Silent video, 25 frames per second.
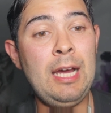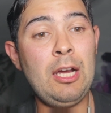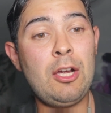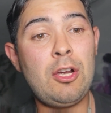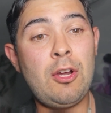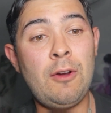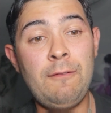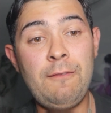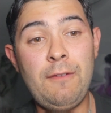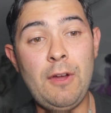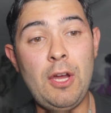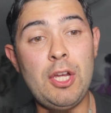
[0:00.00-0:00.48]

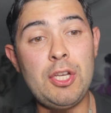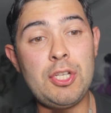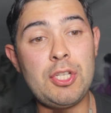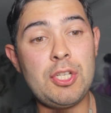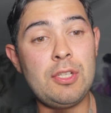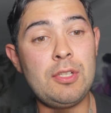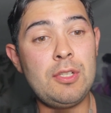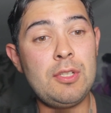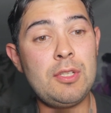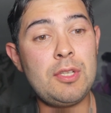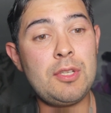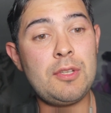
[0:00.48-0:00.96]

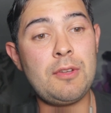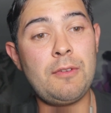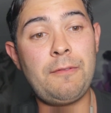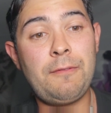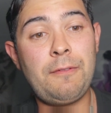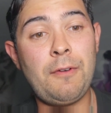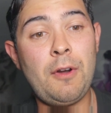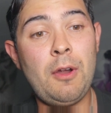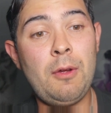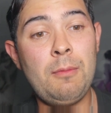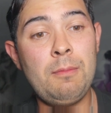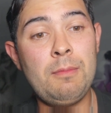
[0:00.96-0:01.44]
Conversions
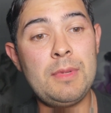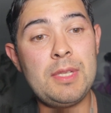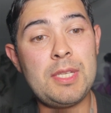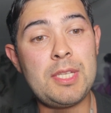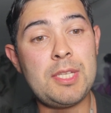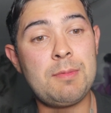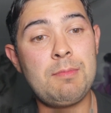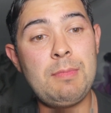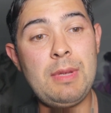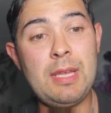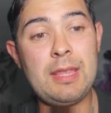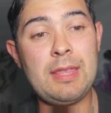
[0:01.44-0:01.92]
from
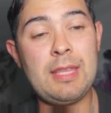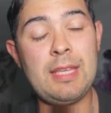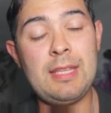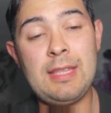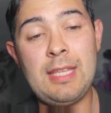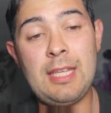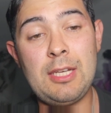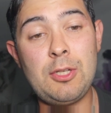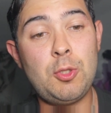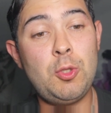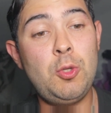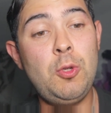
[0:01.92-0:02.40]
Smith, and
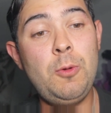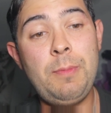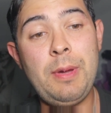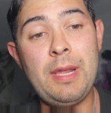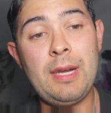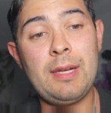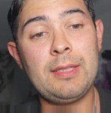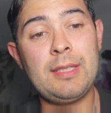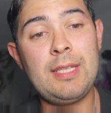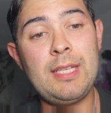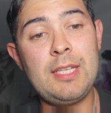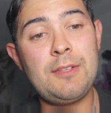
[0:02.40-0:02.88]
then 2
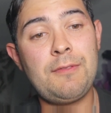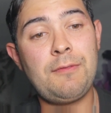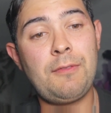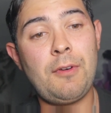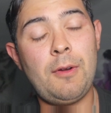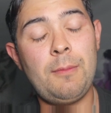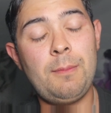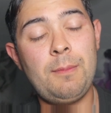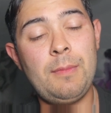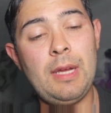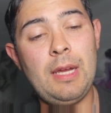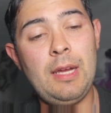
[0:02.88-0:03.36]
penalties
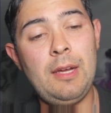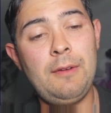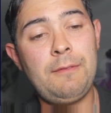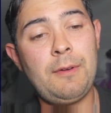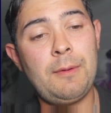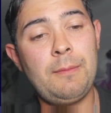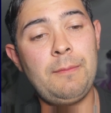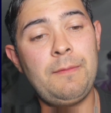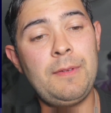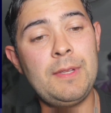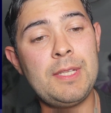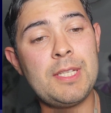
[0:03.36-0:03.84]
from
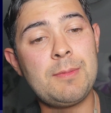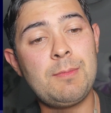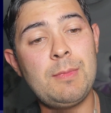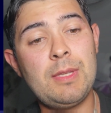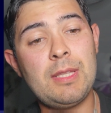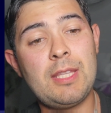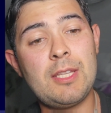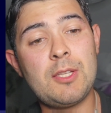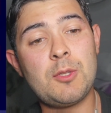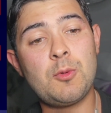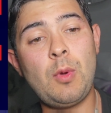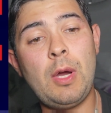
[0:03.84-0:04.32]
Finn
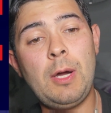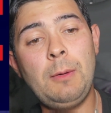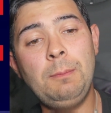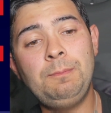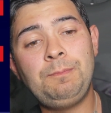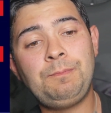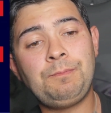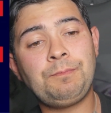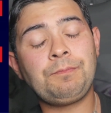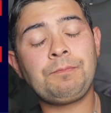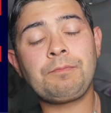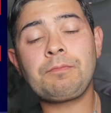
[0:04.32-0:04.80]
Smith as well.
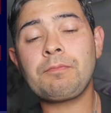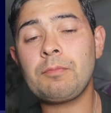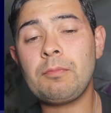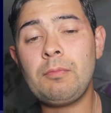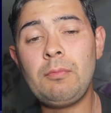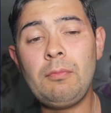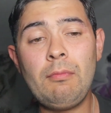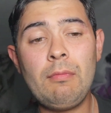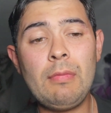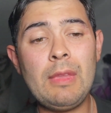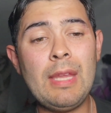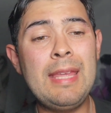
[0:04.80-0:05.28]

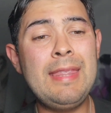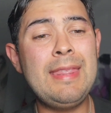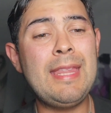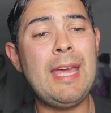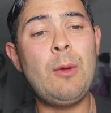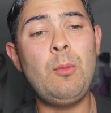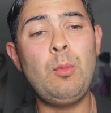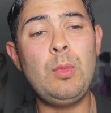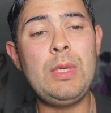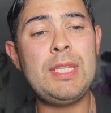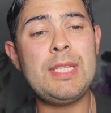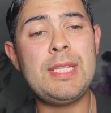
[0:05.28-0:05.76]
And
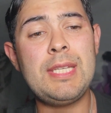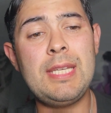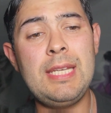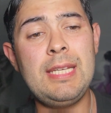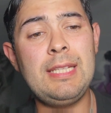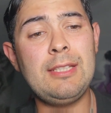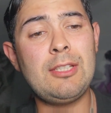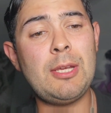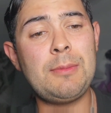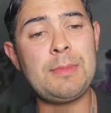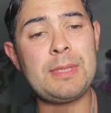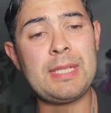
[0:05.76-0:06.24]
then we see
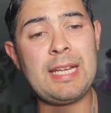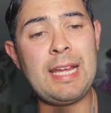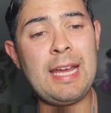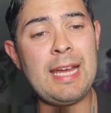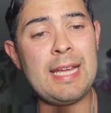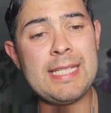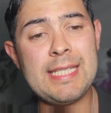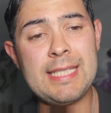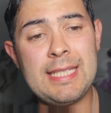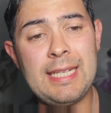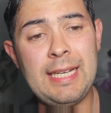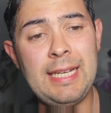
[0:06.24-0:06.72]
in terms of
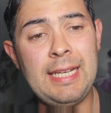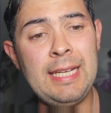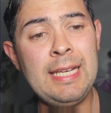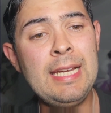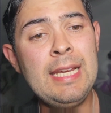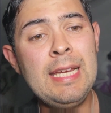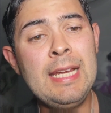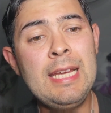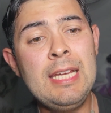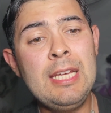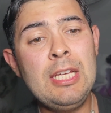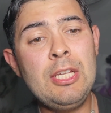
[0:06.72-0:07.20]
Castres,
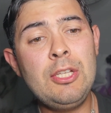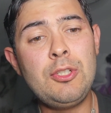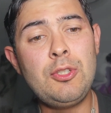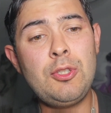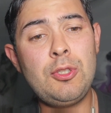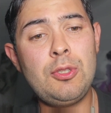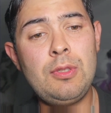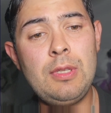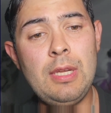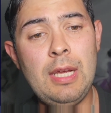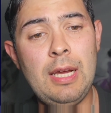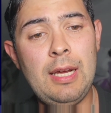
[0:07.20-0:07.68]

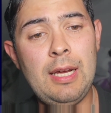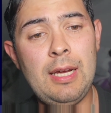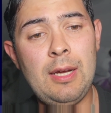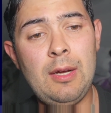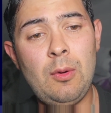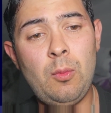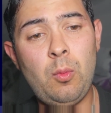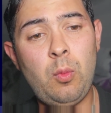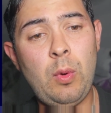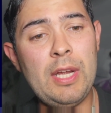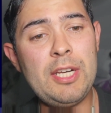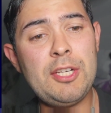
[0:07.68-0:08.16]

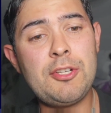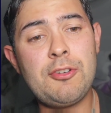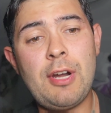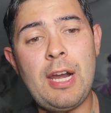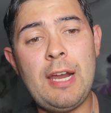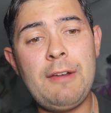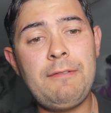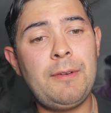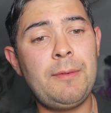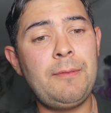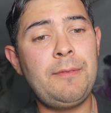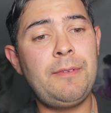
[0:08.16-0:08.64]
1
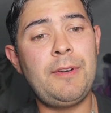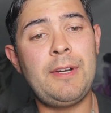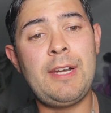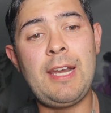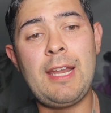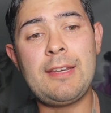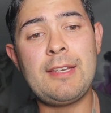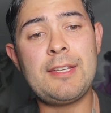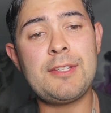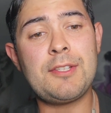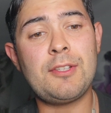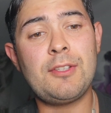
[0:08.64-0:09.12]
try from
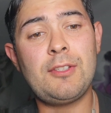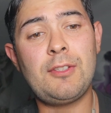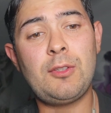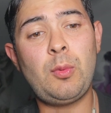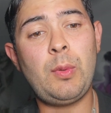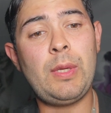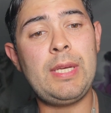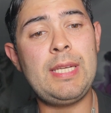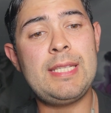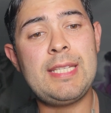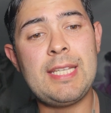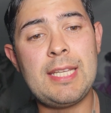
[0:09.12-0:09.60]
Fernandez in the
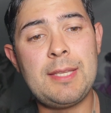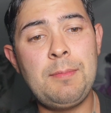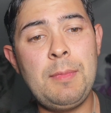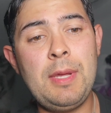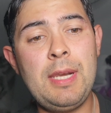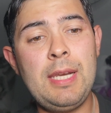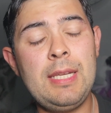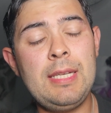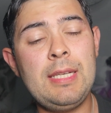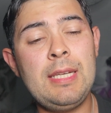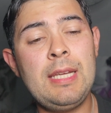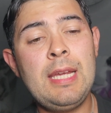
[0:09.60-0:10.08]
26th
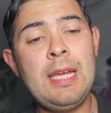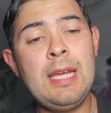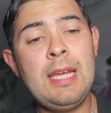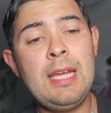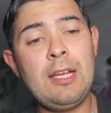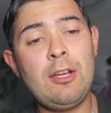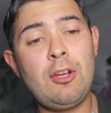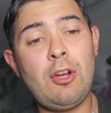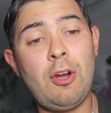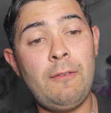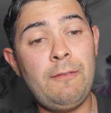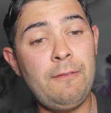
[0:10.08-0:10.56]
minute,
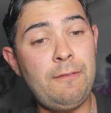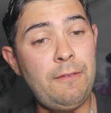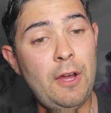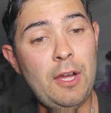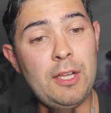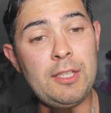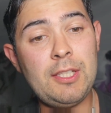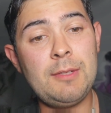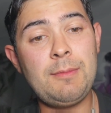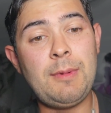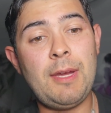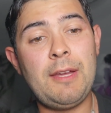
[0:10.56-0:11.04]

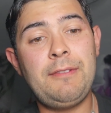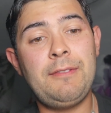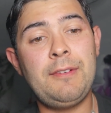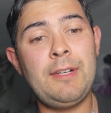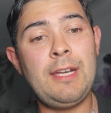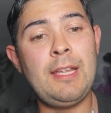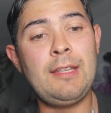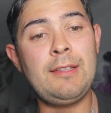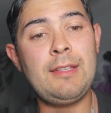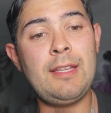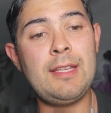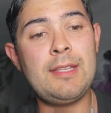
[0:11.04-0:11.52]
converted by
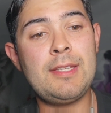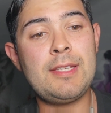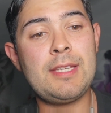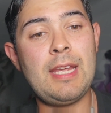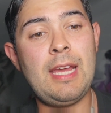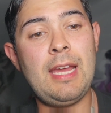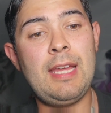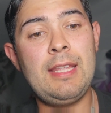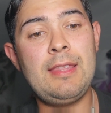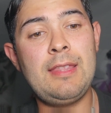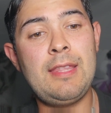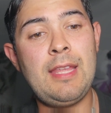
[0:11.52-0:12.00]
Fernandez,
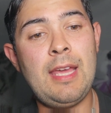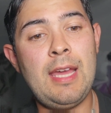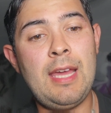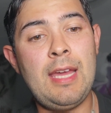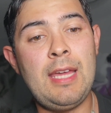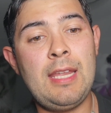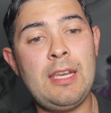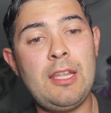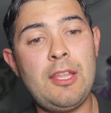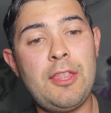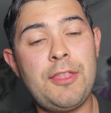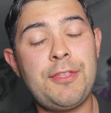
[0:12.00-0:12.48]
and
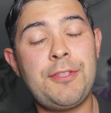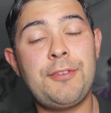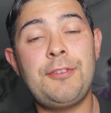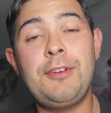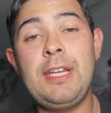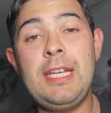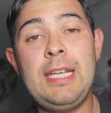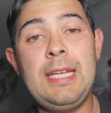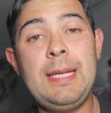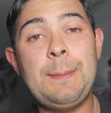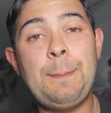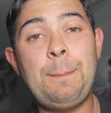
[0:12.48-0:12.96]
then
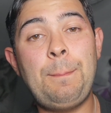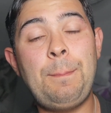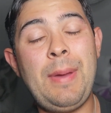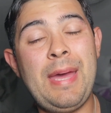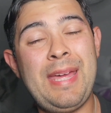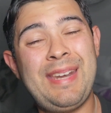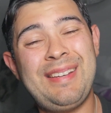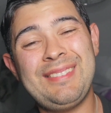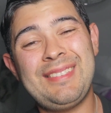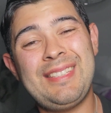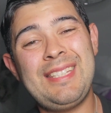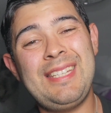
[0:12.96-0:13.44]
3
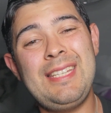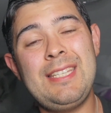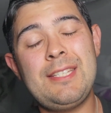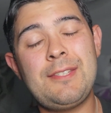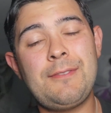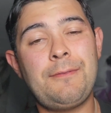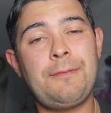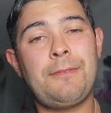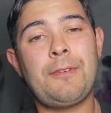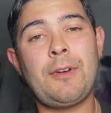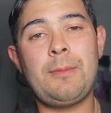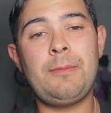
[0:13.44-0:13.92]
penalties
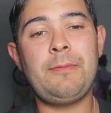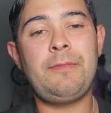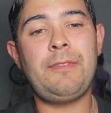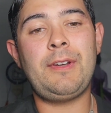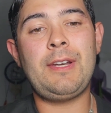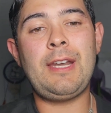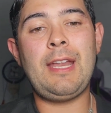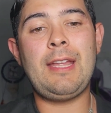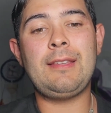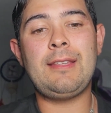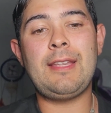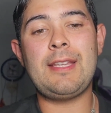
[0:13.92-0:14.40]
from
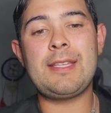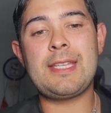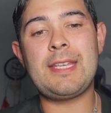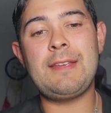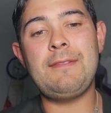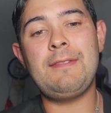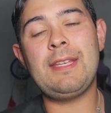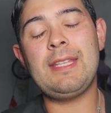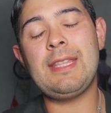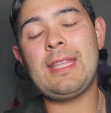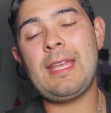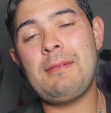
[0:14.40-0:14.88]
Fernandez,
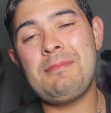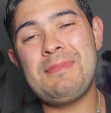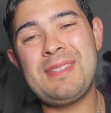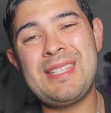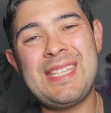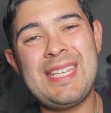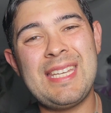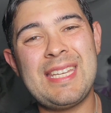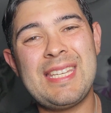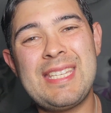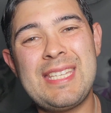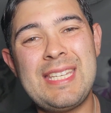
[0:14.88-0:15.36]
giving them
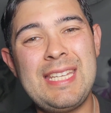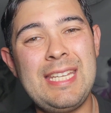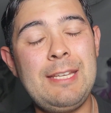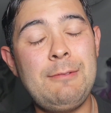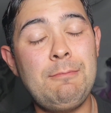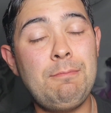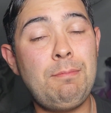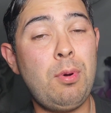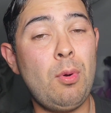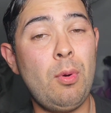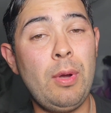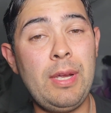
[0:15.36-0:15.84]

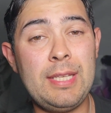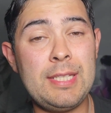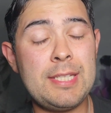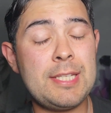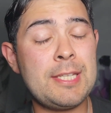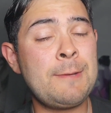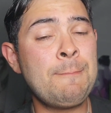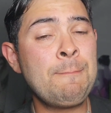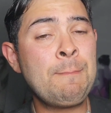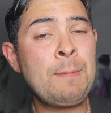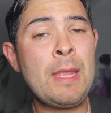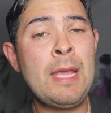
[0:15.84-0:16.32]
16
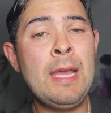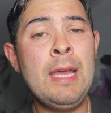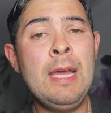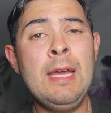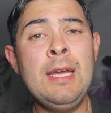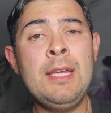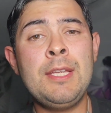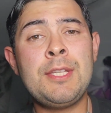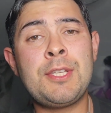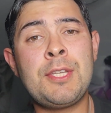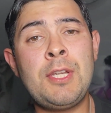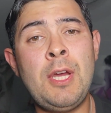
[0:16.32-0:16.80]
points.
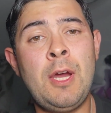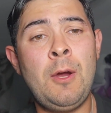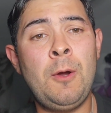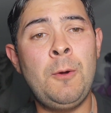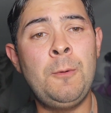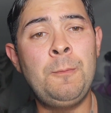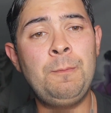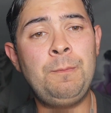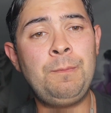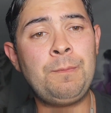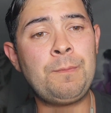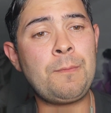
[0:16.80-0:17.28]

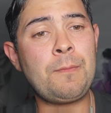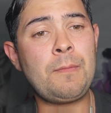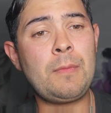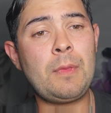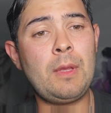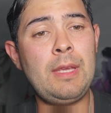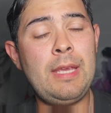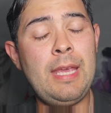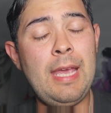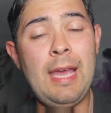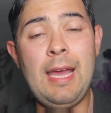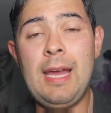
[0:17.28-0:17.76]
So,
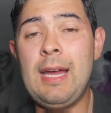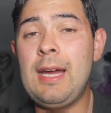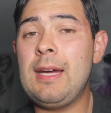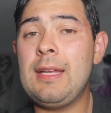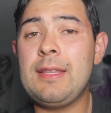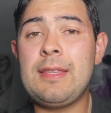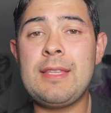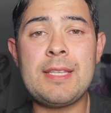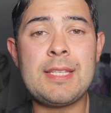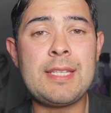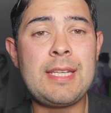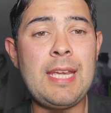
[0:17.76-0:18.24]

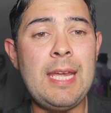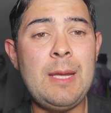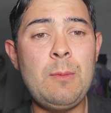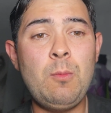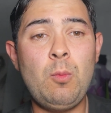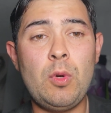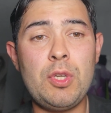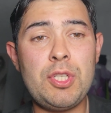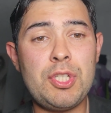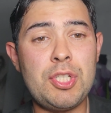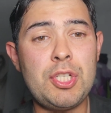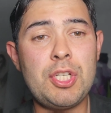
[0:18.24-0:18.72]
yeah, this
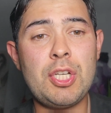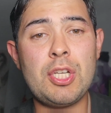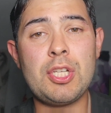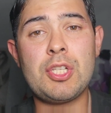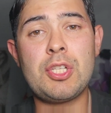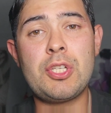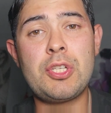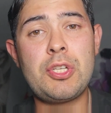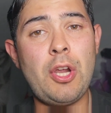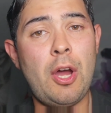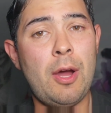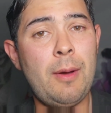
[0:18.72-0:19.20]
game was
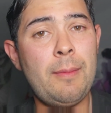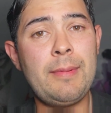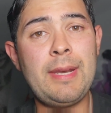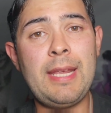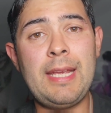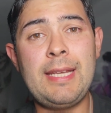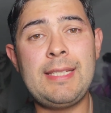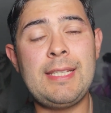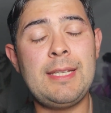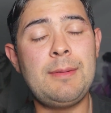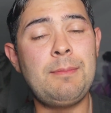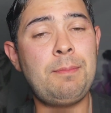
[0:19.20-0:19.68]
just
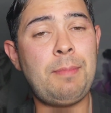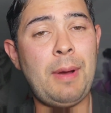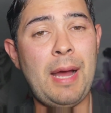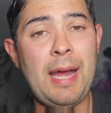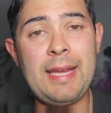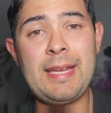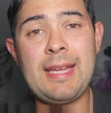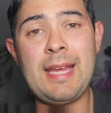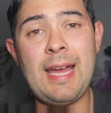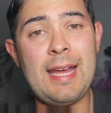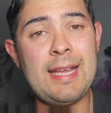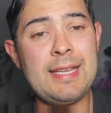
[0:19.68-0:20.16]
dominated
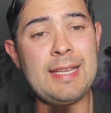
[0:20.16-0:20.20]
by